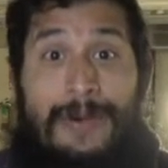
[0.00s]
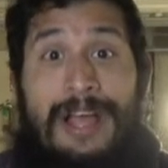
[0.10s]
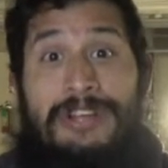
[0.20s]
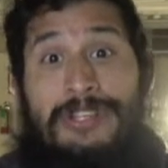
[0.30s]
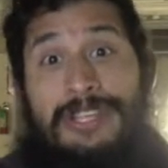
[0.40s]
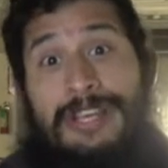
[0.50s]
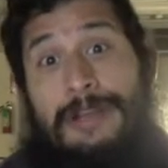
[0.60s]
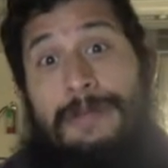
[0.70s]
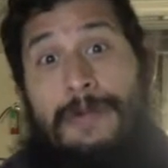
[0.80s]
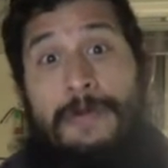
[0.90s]
We're actually going
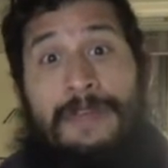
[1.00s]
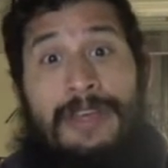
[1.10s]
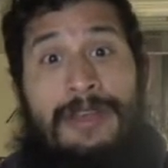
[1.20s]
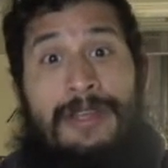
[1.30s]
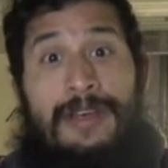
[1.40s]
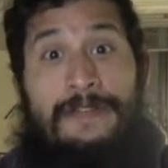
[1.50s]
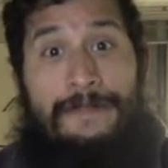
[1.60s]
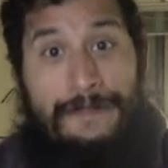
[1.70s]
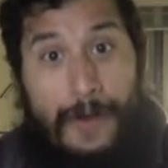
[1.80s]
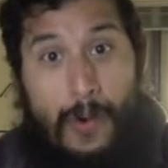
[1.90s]
to move it
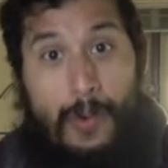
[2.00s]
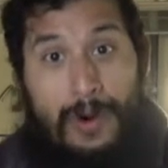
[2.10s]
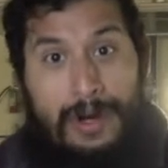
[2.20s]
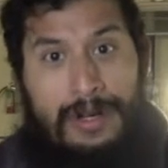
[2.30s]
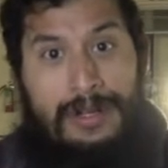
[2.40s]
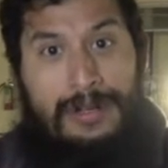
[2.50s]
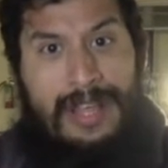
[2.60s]
forward.